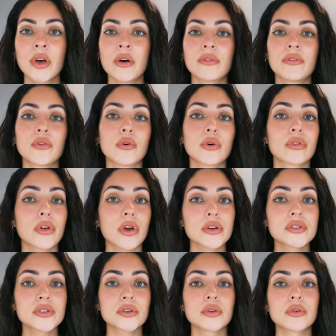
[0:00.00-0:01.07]
for
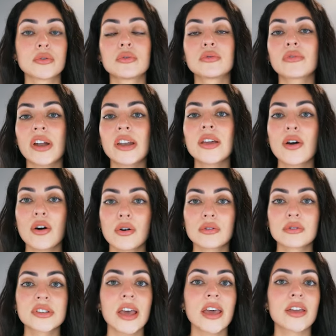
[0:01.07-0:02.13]
those who already
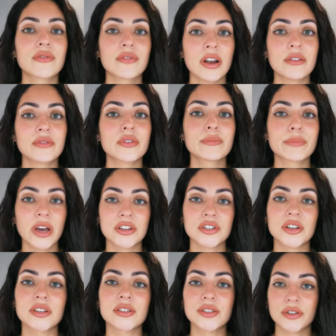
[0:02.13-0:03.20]
hold a relevant
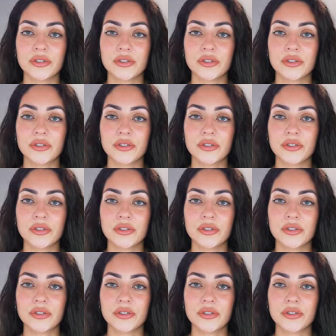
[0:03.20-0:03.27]
bachelor's